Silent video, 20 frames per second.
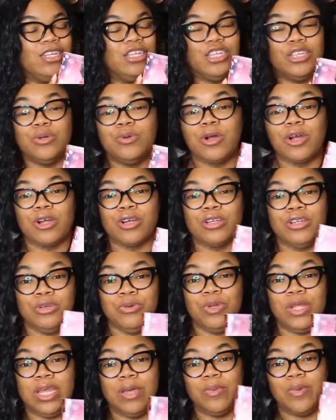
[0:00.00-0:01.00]
do her
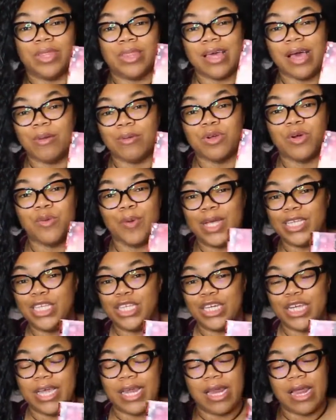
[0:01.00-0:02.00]
duty without
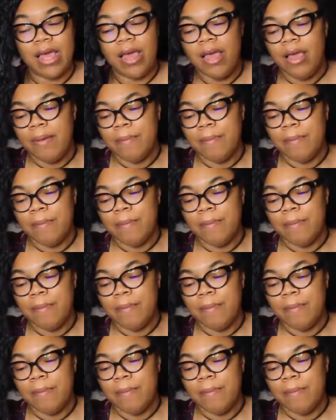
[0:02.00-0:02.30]
question.